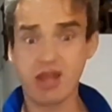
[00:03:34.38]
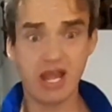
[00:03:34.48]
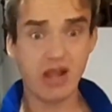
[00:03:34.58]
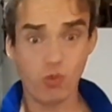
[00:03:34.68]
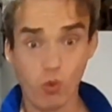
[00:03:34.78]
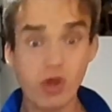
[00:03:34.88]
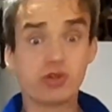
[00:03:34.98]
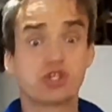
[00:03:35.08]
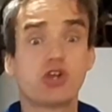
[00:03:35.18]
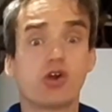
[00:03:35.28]
it will
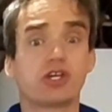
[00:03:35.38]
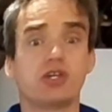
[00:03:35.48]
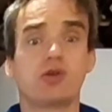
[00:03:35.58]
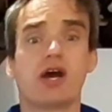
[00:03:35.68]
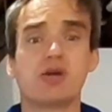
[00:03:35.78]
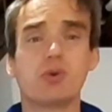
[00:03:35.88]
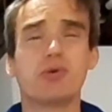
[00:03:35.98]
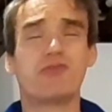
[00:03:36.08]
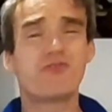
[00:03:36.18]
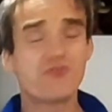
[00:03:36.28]
shock you and it will
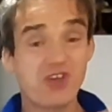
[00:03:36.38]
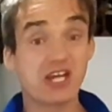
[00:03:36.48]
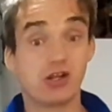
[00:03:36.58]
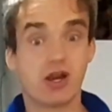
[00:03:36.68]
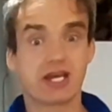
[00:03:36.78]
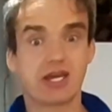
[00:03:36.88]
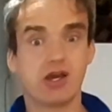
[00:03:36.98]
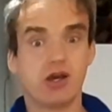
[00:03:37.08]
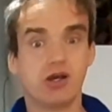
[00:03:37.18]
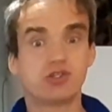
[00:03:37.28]
feel like it
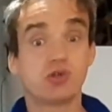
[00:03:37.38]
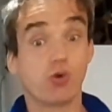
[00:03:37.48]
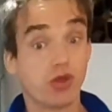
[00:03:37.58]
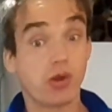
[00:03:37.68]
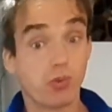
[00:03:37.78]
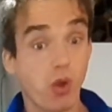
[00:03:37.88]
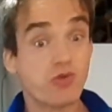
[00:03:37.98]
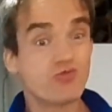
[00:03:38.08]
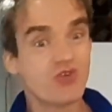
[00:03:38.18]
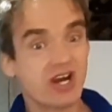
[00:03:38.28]
hurts, although it
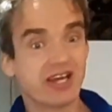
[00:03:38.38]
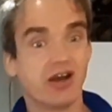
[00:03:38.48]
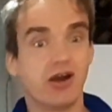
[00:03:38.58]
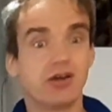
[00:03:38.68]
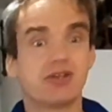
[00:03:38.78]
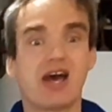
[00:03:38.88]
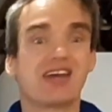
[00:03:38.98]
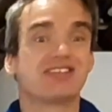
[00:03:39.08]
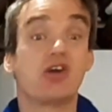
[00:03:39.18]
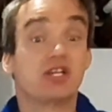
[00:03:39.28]
won't really hurt and
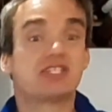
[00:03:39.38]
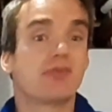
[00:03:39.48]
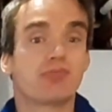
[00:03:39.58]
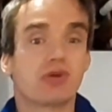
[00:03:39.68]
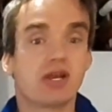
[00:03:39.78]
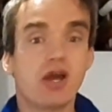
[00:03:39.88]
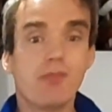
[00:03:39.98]
it's only temporary,